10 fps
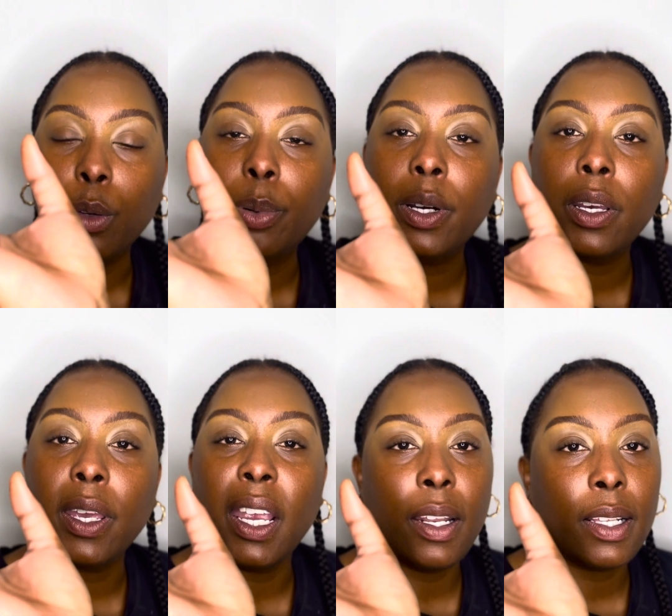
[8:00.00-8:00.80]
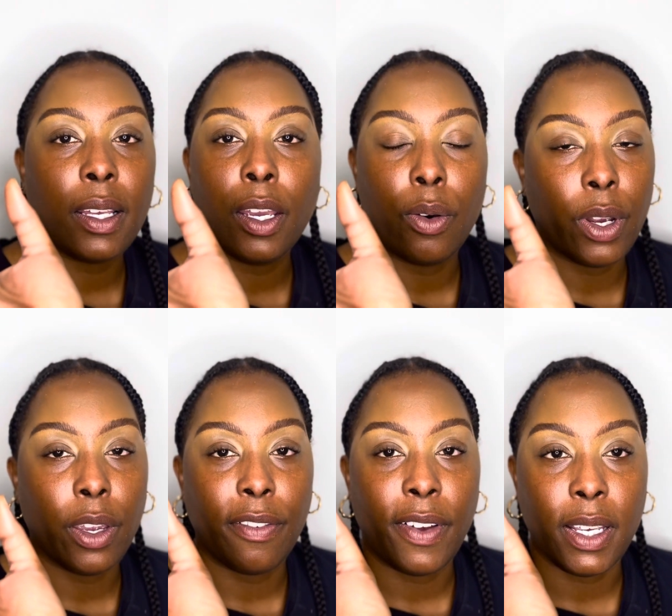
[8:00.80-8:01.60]
put anything on your
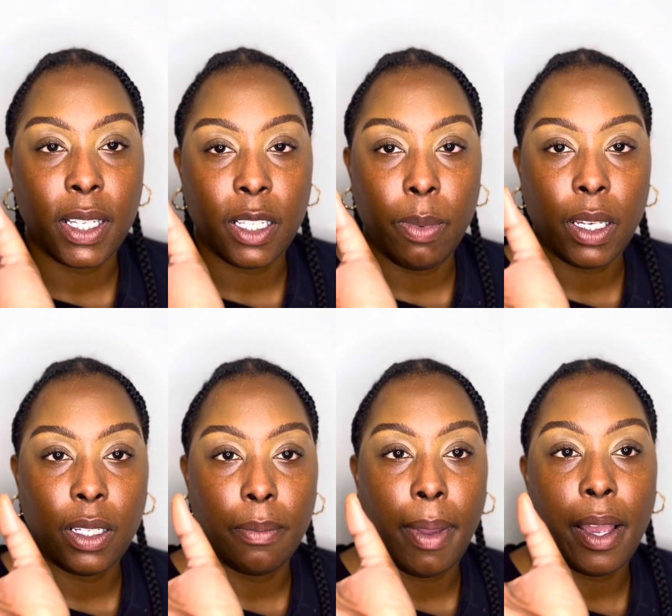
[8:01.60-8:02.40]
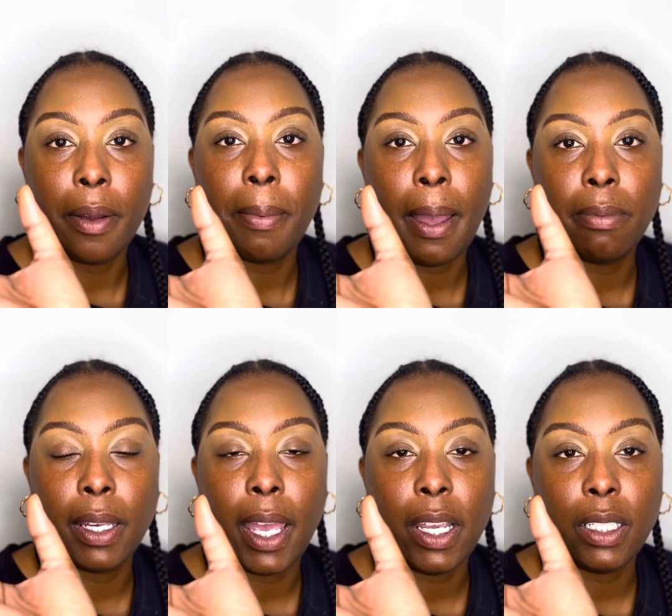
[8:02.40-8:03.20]
face, especially makeup
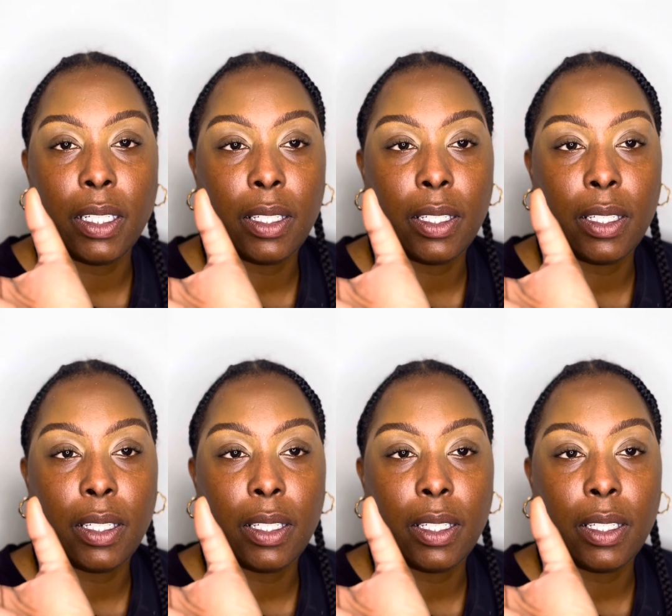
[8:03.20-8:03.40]
applications,